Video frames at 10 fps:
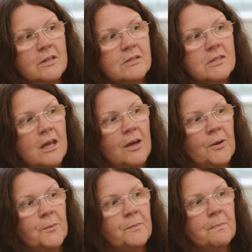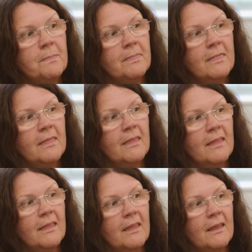So
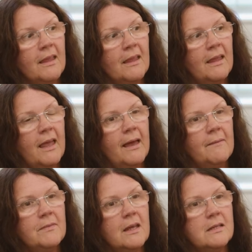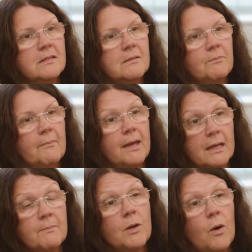yeah,
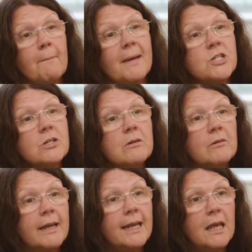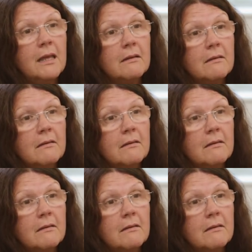it can be quite magical, really.